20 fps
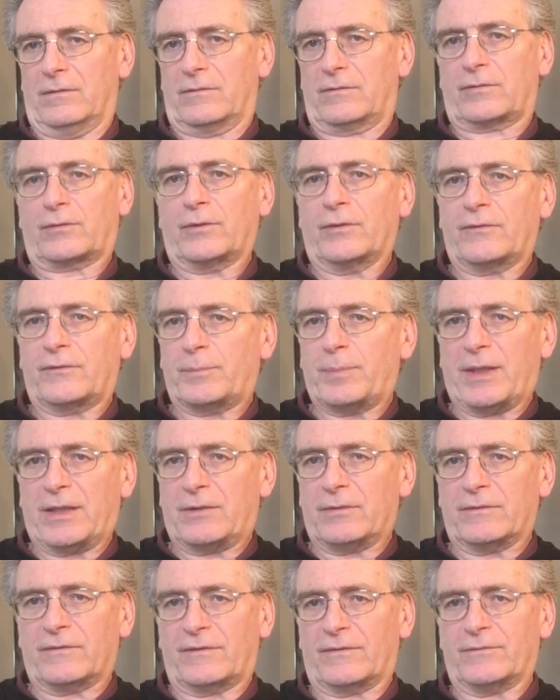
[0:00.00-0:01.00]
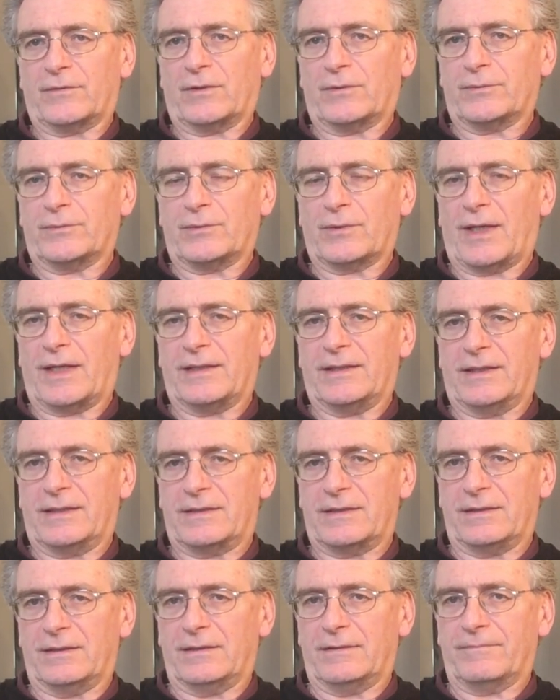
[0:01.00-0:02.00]
through speakers of
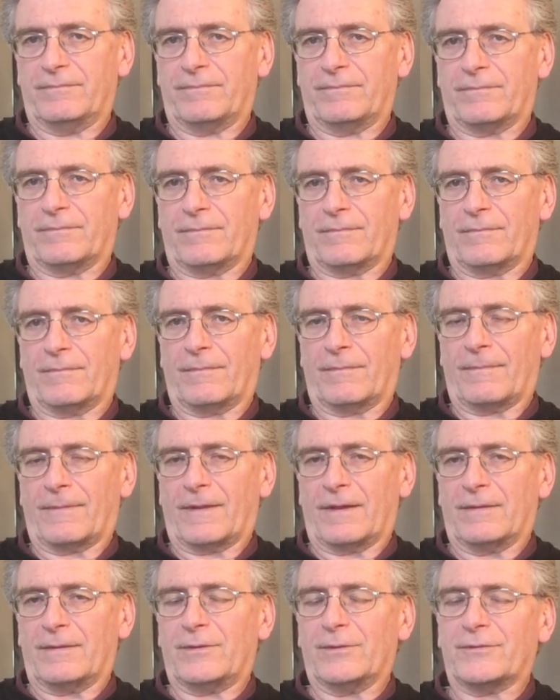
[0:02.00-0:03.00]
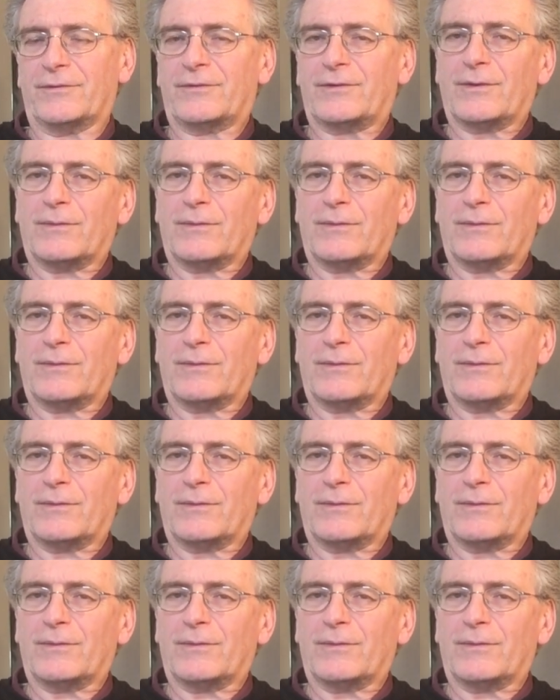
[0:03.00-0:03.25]
non-duality. Because